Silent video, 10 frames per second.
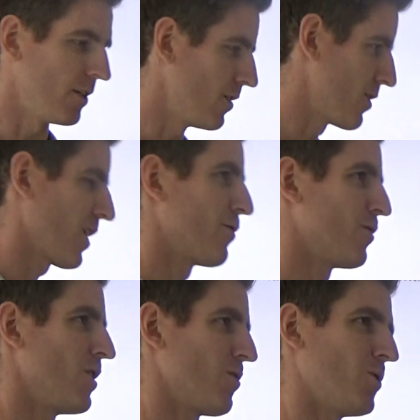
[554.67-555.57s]

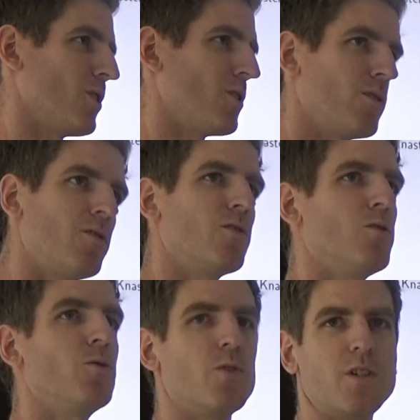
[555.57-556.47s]
discoveries were
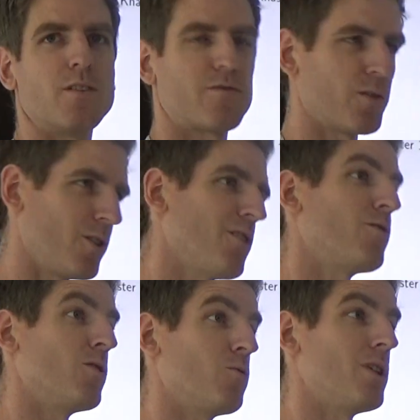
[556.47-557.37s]
due to for
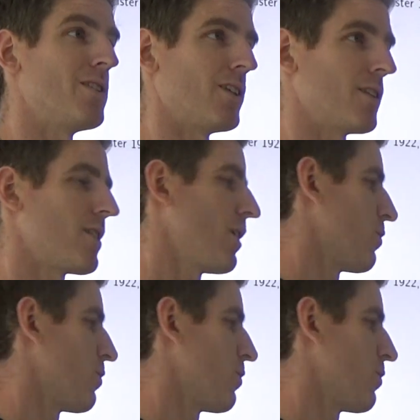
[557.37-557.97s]
different reasons. They